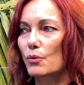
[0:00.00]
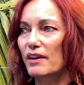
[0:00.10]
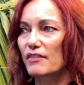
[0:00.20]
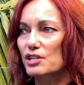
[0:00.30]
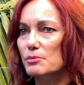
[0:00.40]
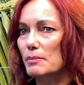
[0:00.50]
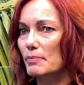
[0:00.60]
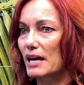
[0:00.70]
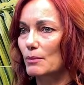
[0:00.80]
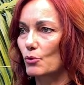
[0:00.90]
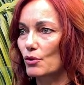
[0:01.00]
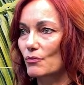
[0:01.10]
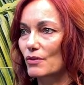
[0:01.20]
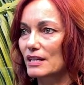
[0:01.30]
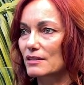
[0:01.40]
have actually been paying more
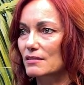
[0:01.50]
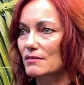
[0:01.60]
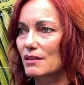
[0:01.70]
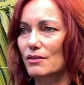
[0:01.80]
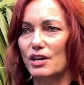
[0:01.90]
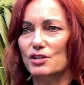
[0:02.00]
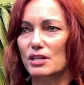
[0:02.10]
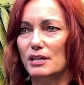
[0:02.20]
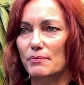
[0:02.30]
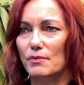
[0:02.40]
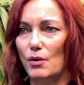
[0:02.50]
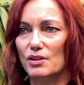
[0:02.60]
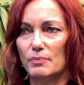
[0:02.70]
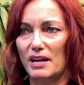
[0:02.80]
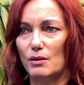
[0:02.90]
in rent than they're actually going
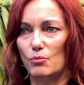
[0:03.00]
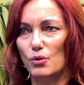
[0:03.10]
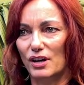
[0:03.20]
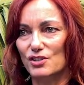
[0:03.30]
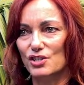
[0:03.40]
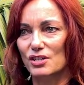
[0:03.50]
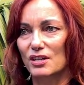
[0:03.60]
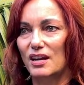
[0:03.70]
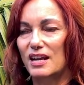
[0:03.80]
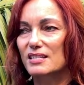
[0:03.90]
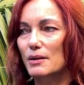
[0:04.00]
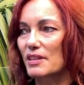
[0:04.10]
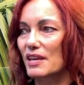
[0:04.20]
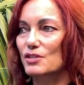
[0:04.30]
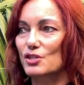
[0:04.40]
to pay in a mortgage. And some
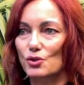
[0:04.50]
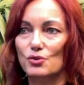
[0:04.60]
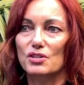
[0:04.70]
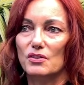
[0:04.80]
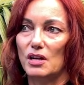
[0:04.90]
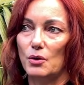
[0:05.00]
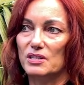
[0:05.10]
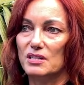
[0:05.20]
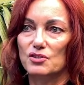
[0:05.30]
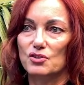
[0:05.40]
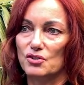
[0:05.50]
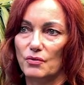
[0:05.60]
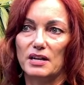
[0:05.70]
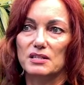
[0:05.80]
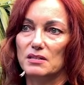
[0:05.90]
of that's due to the lowest interest
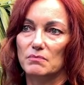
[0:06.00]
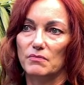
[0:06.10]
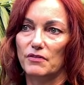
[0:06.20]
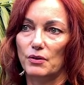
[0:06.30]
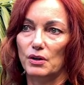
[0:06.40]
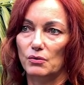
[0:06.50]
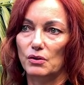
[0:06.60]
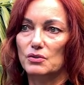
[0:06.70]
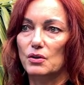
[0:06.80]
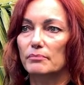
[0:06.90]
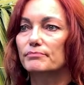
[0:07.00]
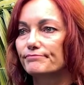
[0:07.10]
rates for a long, long time.